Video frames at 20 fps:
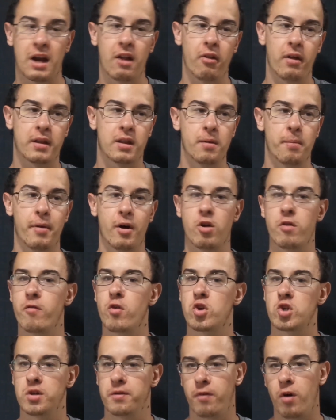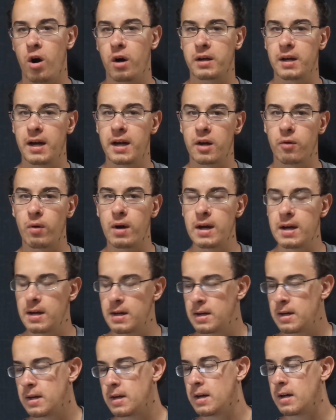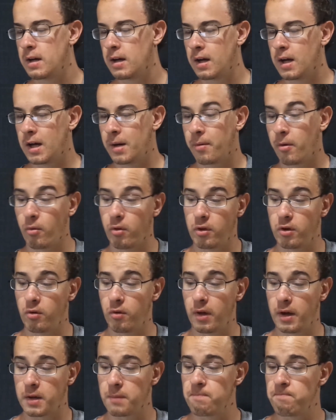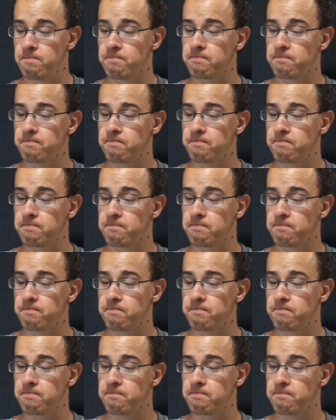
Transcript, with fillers: of like the better version of Hawkeye in a way. Um, I really do like him.